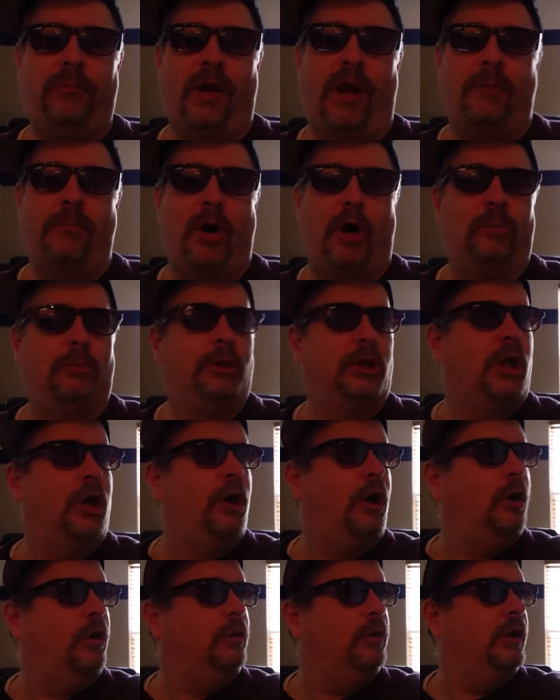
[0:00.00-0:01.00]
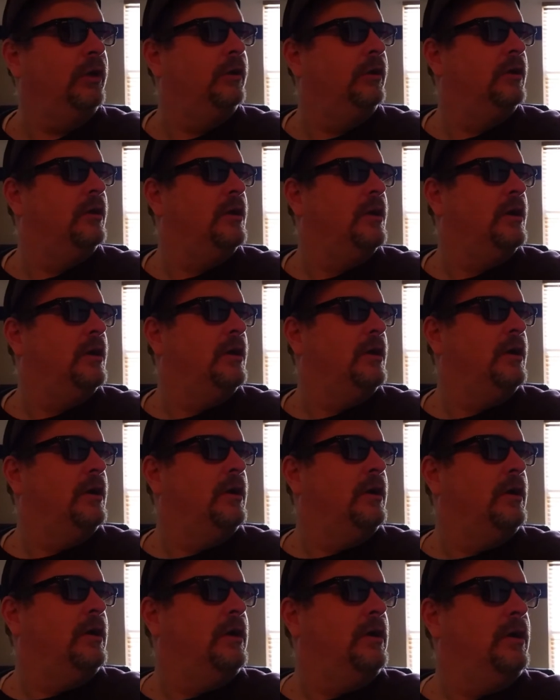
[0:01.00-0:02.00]
I'm home alone,
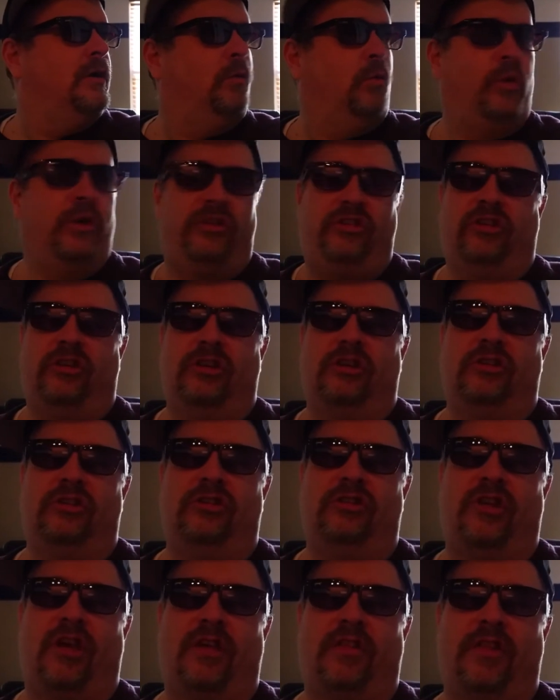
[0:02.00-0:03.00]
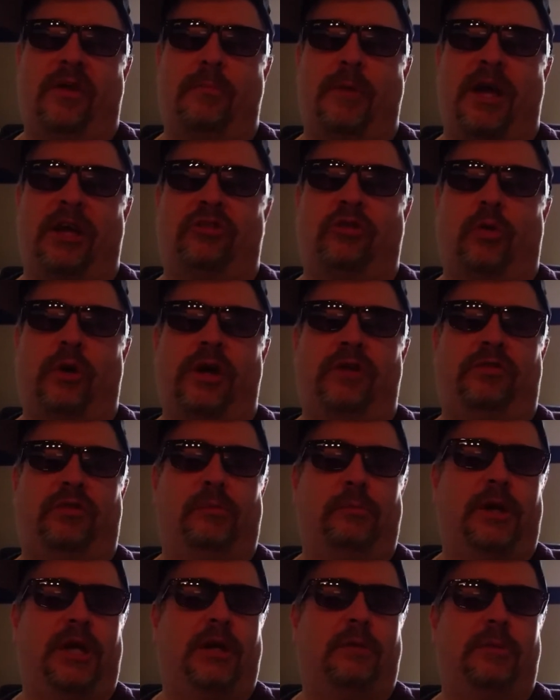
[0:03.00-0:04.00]
which is the best way for
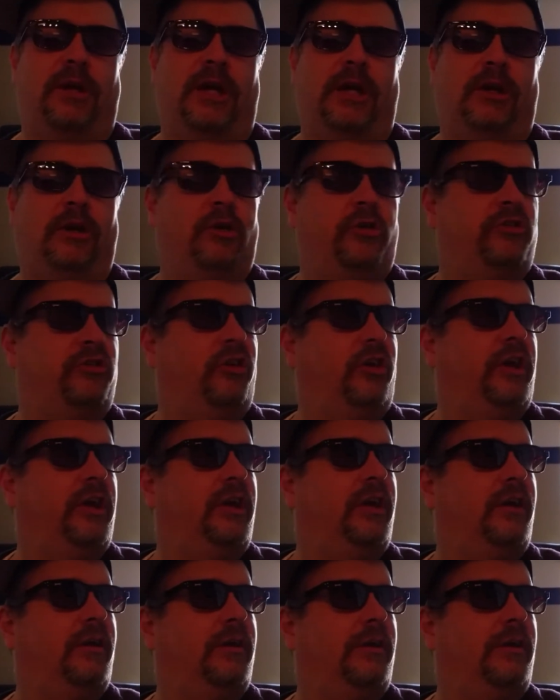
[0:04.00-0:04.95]
me to be usually.